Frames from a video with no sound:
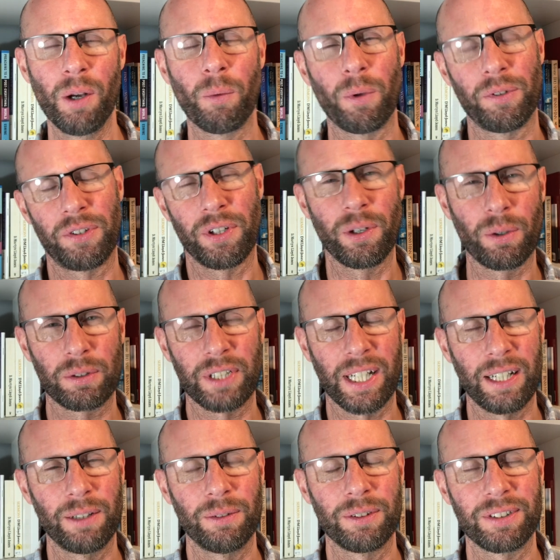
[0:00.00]
once the
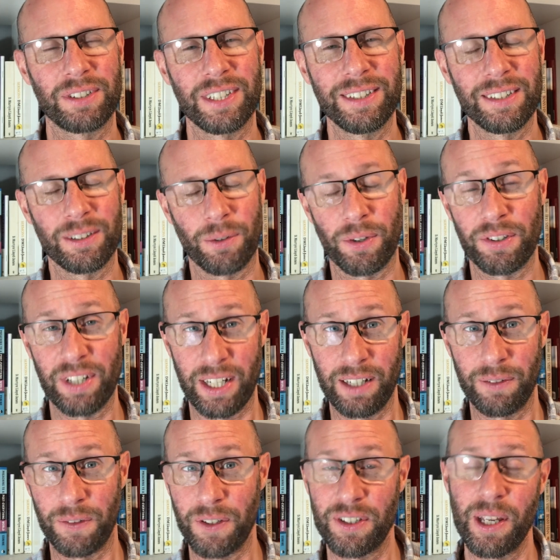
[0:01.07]
lockdown ceases on the 2nd
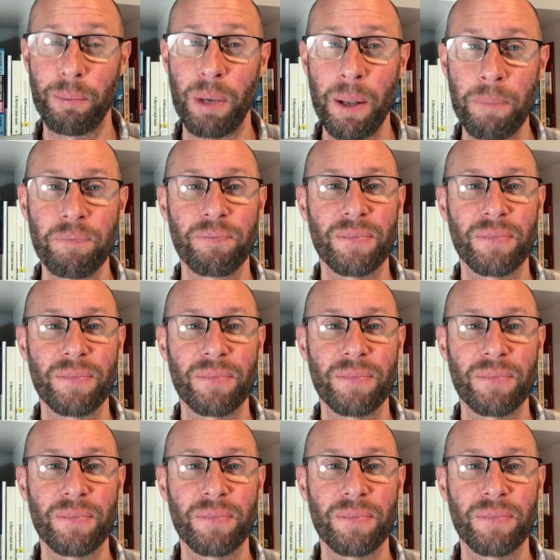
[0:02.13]
of December,